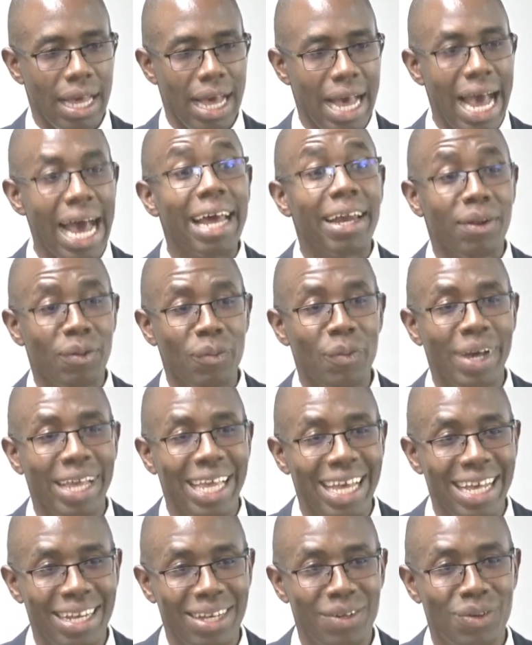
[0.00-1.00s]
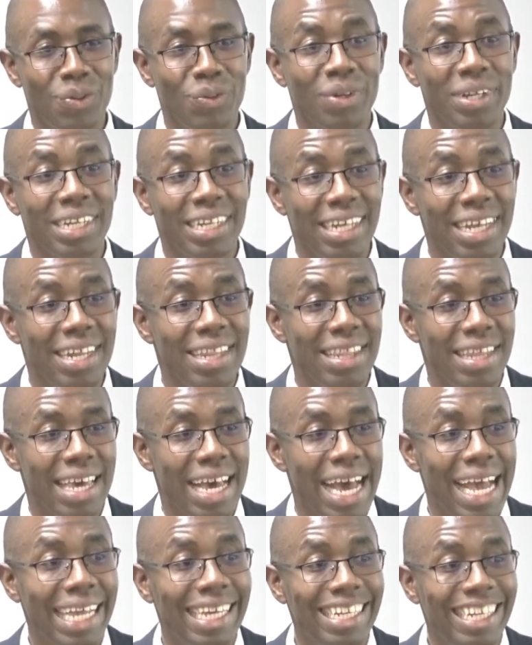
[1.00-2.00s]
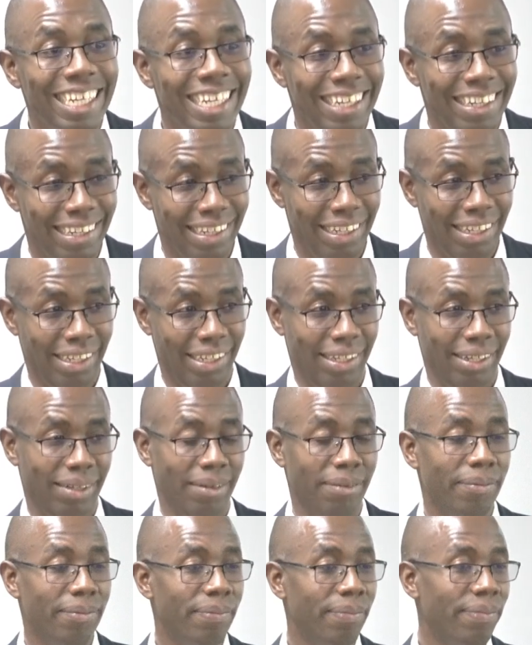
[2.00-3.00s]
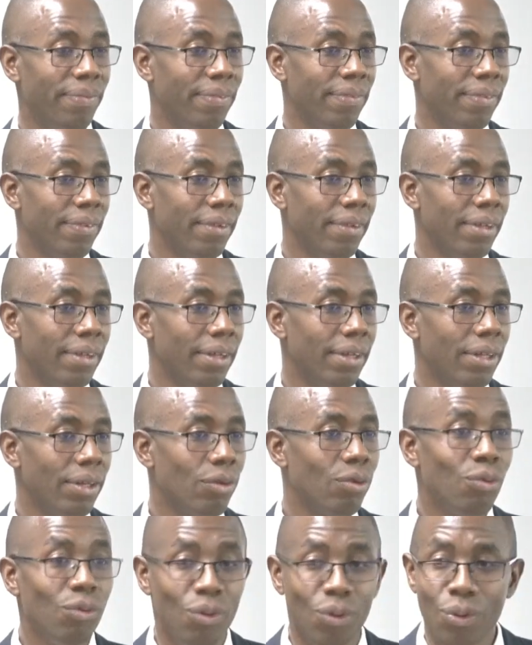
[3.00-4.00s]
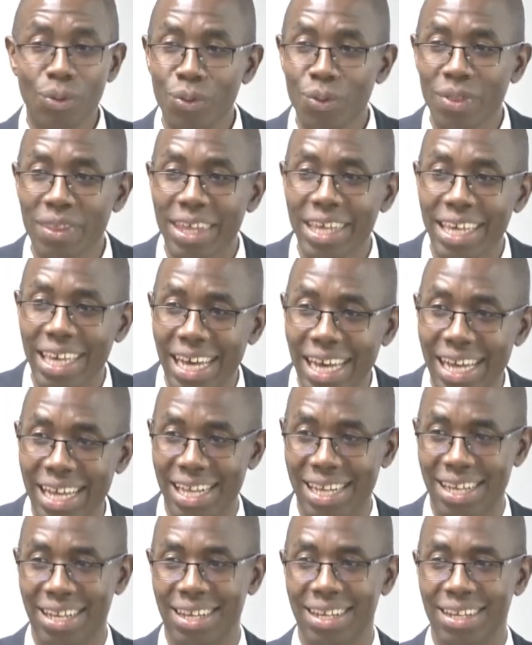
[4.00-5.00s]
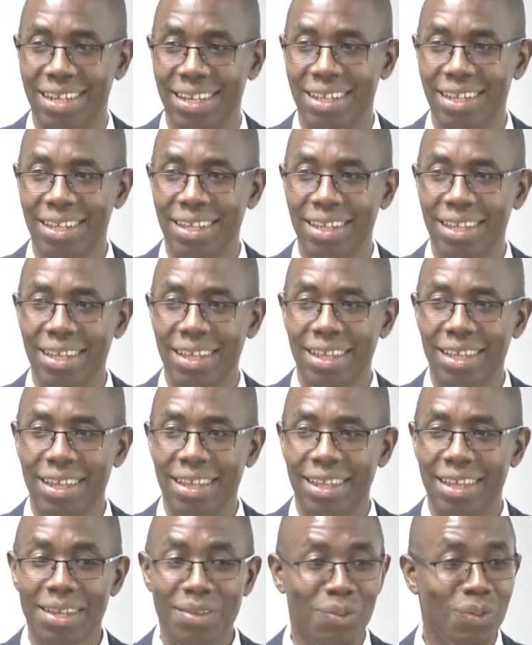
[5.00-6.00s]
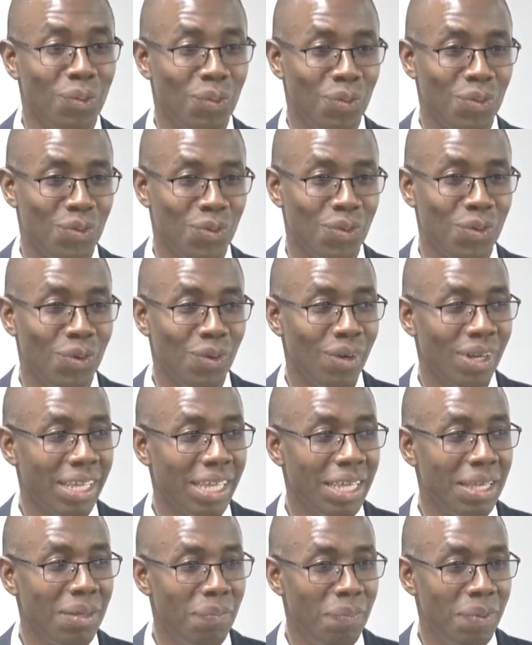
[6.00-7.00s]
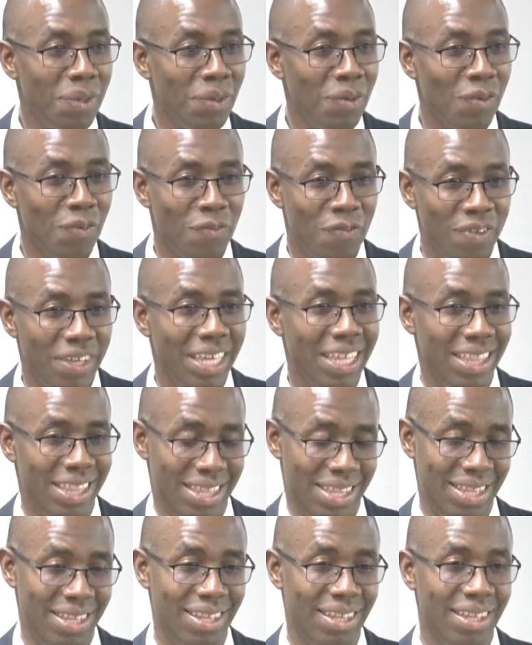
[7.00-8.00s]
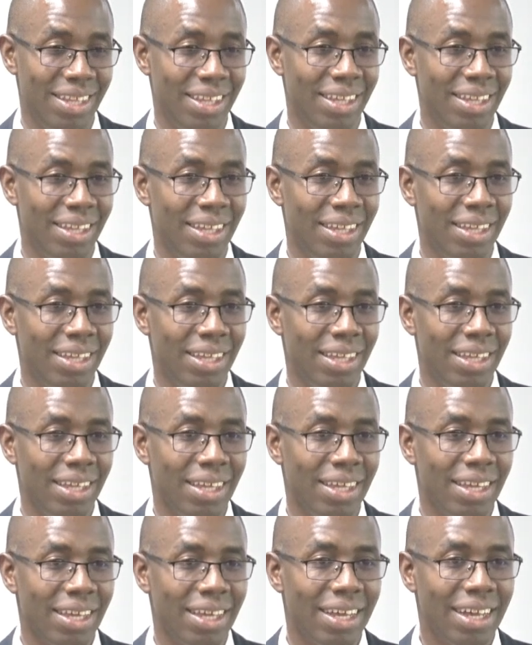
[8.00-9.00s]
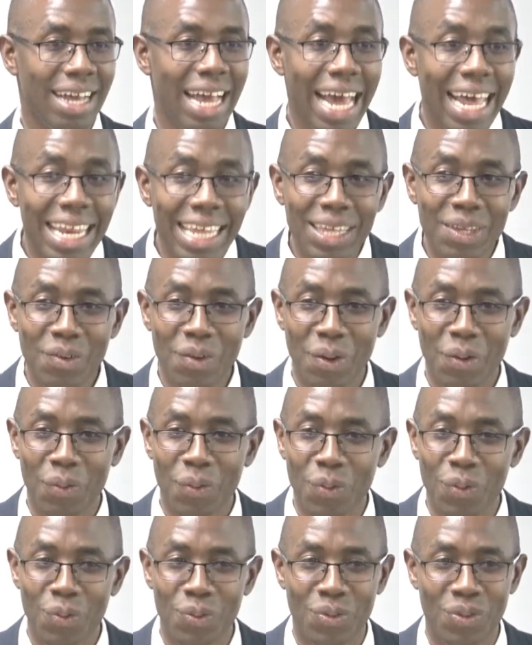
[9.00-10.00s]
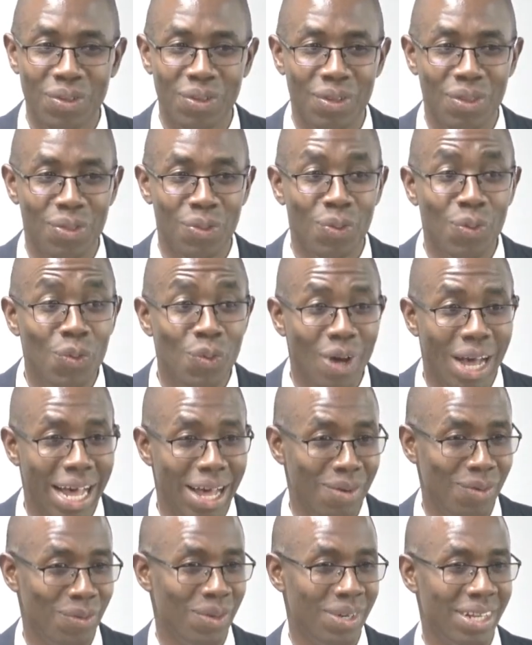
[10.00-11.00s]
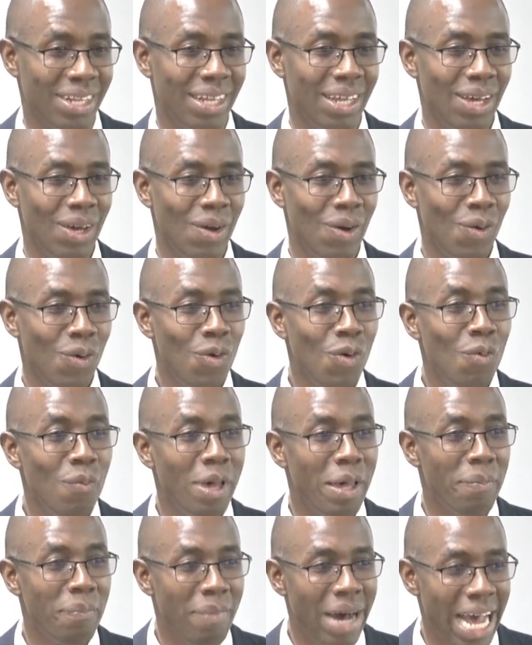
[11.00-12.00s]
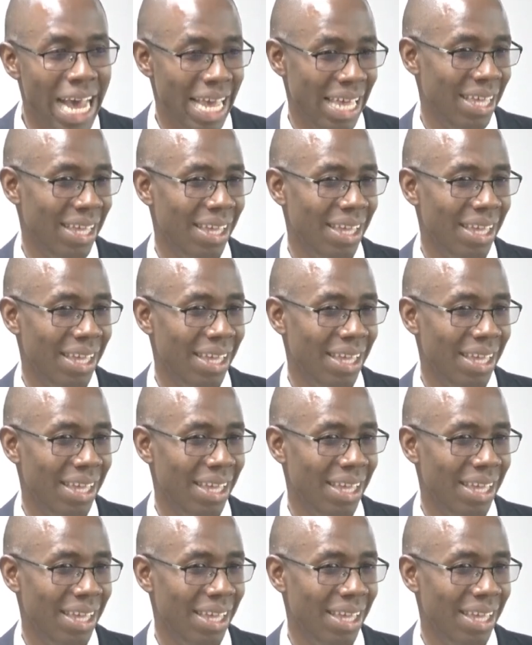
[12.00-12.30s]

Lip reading: are required to retain their identity, to know who they are. That's what was called keeping your faith, carrying your cross throughout. Whom am I?